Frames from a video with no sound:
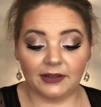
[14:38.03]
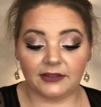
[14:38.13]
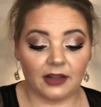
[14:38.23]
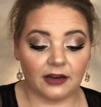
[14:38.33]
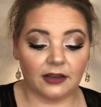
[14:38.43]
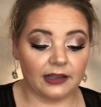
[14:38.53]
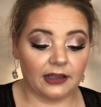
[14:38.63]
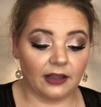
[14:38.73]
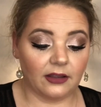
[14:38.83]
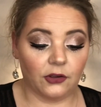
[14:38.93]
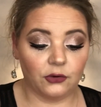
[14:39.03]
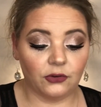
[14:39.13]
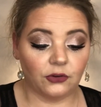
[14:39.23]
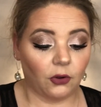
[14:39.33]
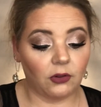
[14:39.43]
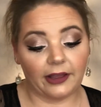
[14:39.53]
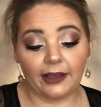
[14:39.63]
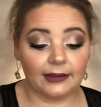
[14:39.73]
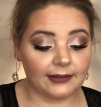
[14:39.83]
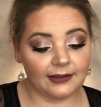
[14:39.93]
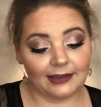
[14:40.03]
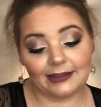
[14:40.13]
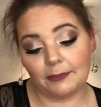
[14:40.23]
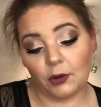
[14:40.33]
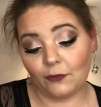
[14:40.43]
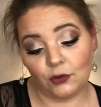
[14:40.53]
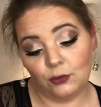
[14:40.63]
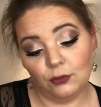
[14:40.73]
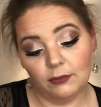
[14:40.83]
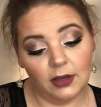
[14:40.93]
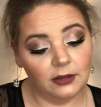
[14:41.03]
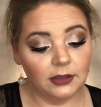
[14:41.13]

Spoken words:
It's not a eau de toilette. It's a perfume.